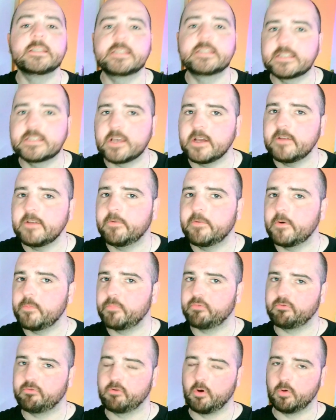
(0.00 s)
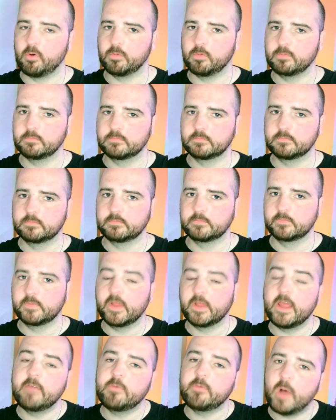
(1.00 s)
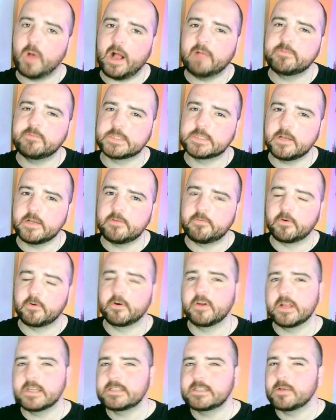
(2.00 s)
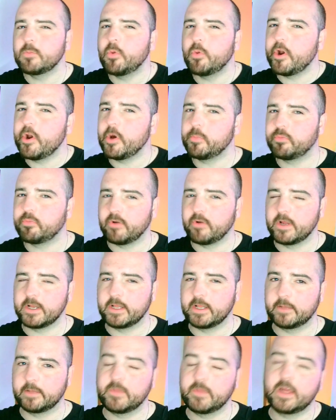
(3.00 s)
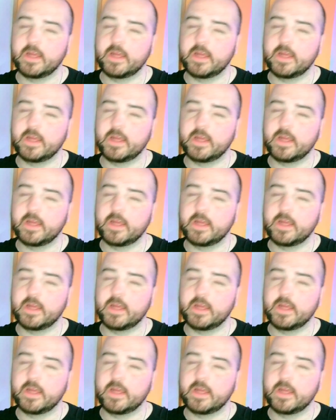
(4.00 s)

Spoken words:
Cipher Pro. If you have Cipher, is it worth upgrading?